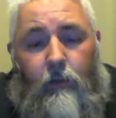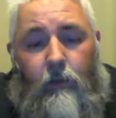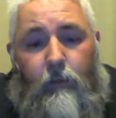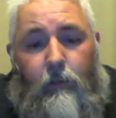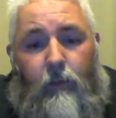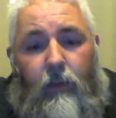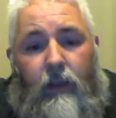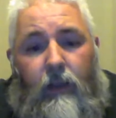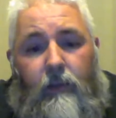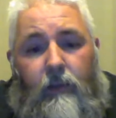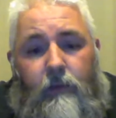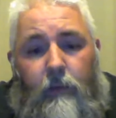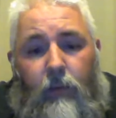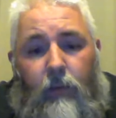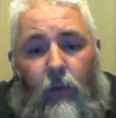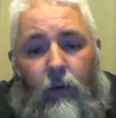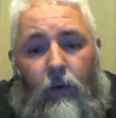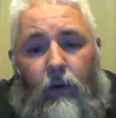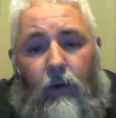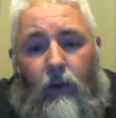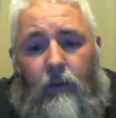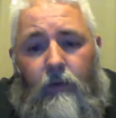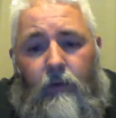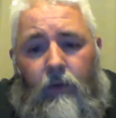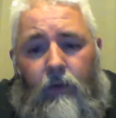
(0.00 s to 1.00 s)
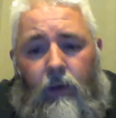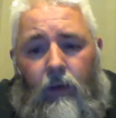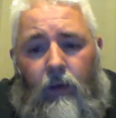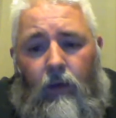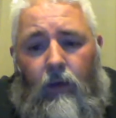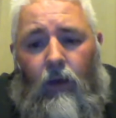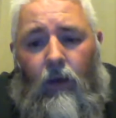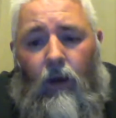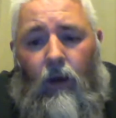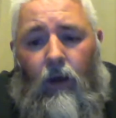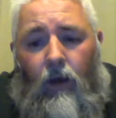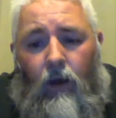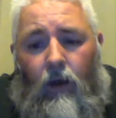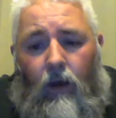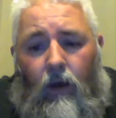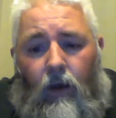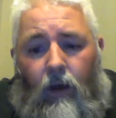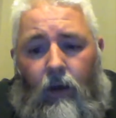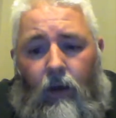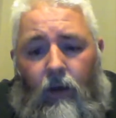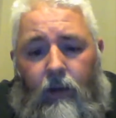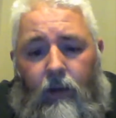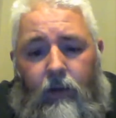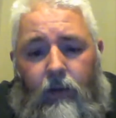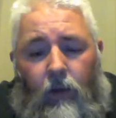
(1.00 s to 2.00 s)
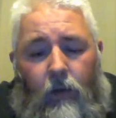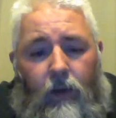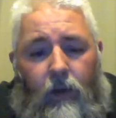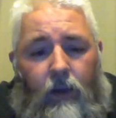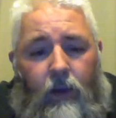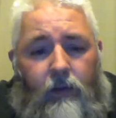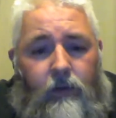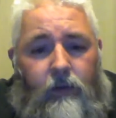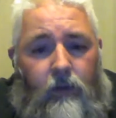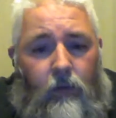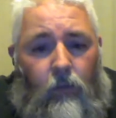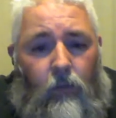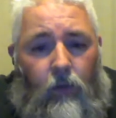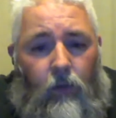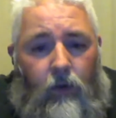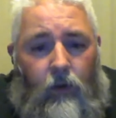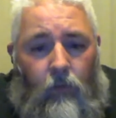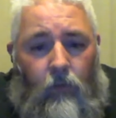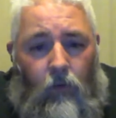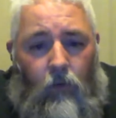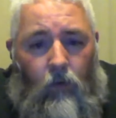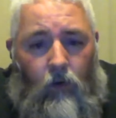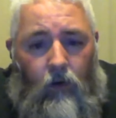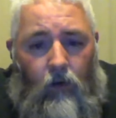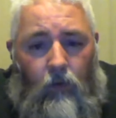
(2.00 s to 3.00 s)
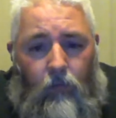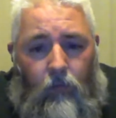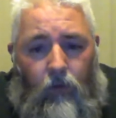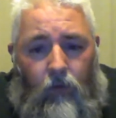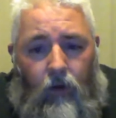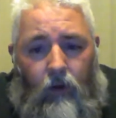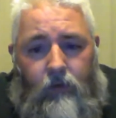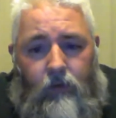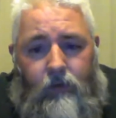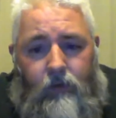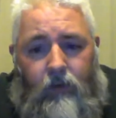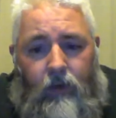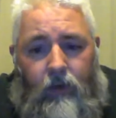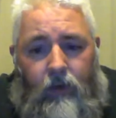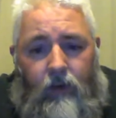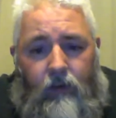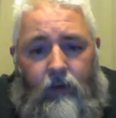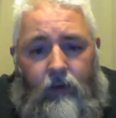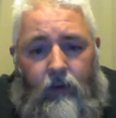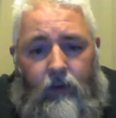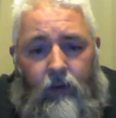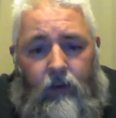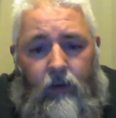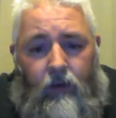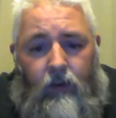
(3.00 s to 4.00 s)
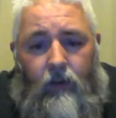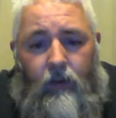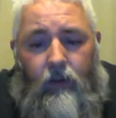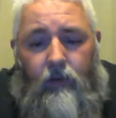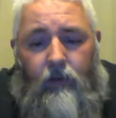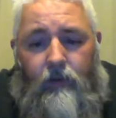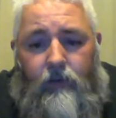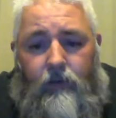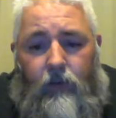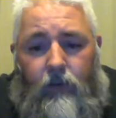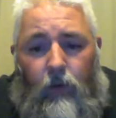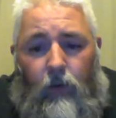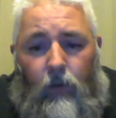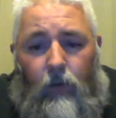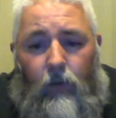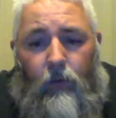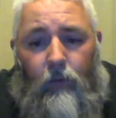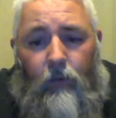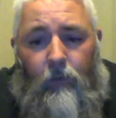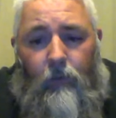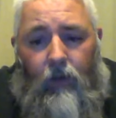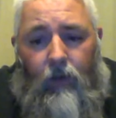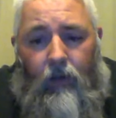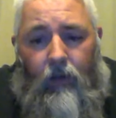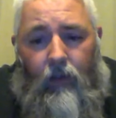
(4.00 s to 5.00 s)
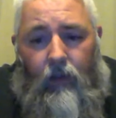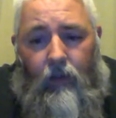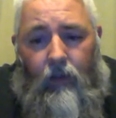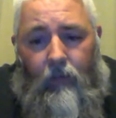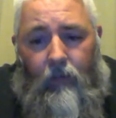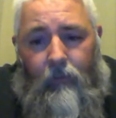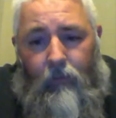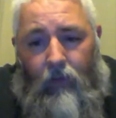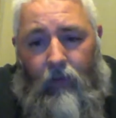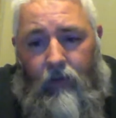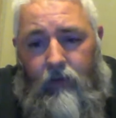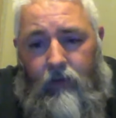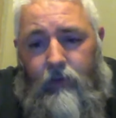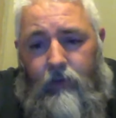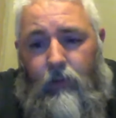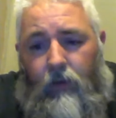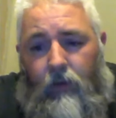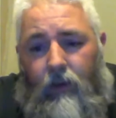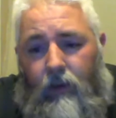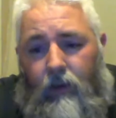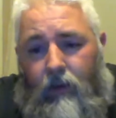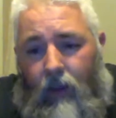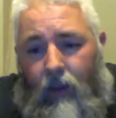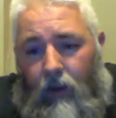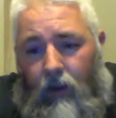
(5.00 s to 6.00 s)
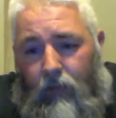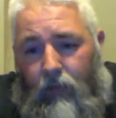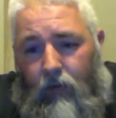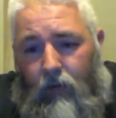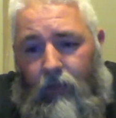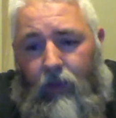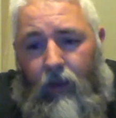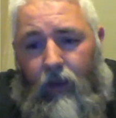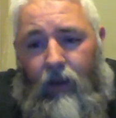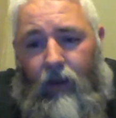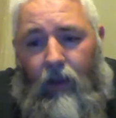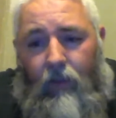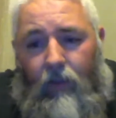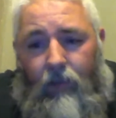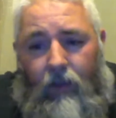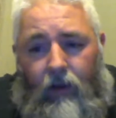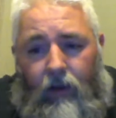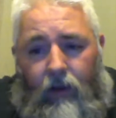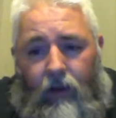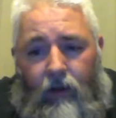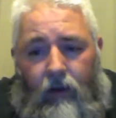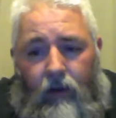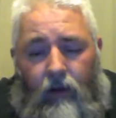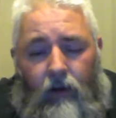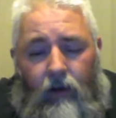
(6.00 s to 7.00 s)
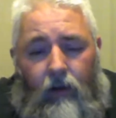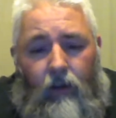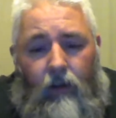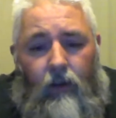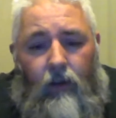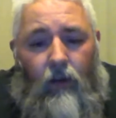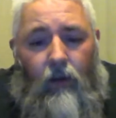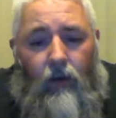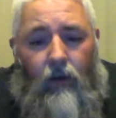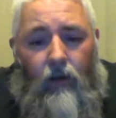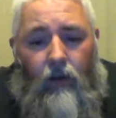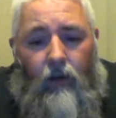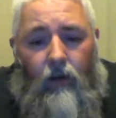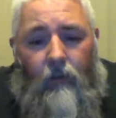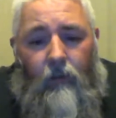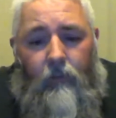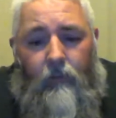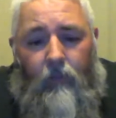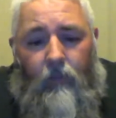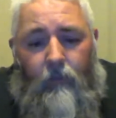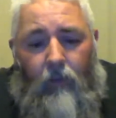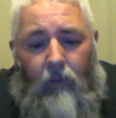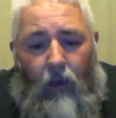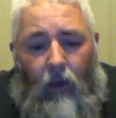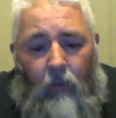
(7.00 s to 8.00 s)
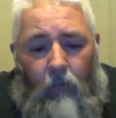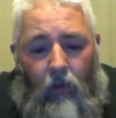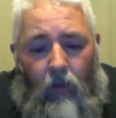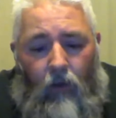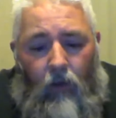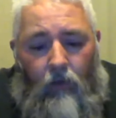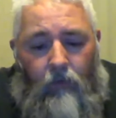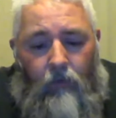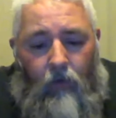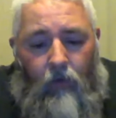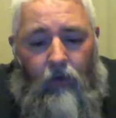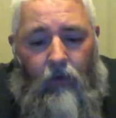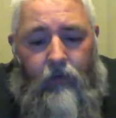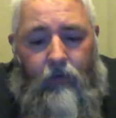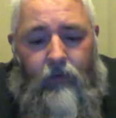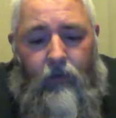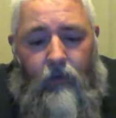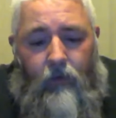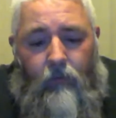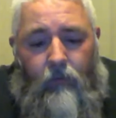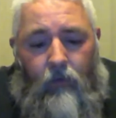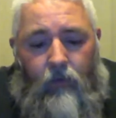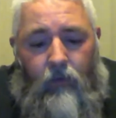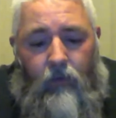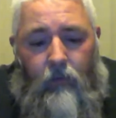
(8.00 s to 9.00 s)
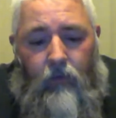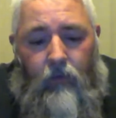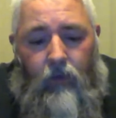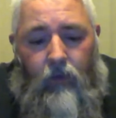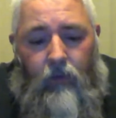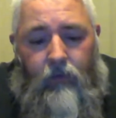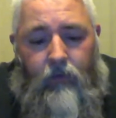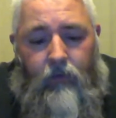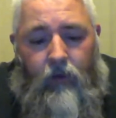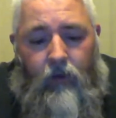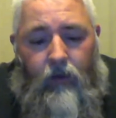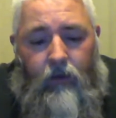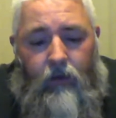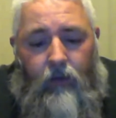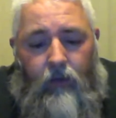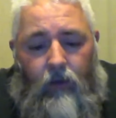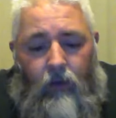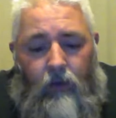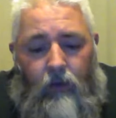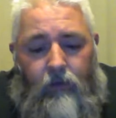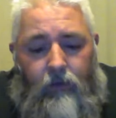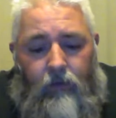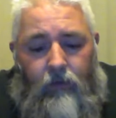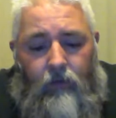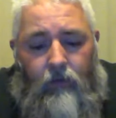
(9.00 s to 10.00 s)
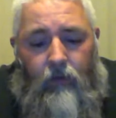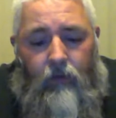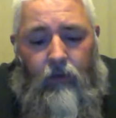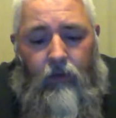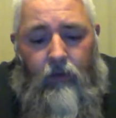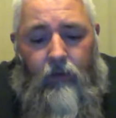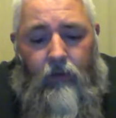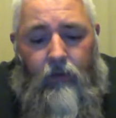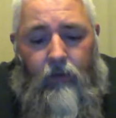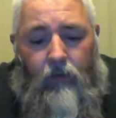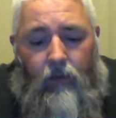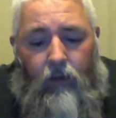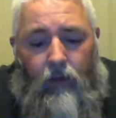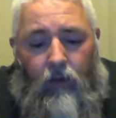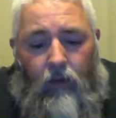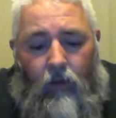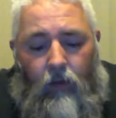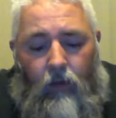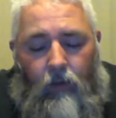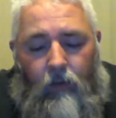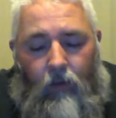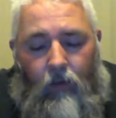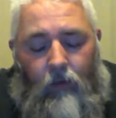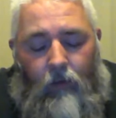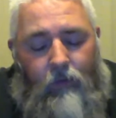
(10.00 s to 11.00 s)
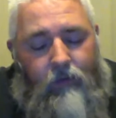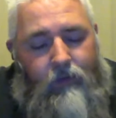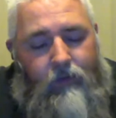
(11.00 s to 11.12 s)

to be supportive. I donate to the Wounded Warrior Project, so I just want to kind of put that out there. Uh, I'm well versed in what the military does, and you know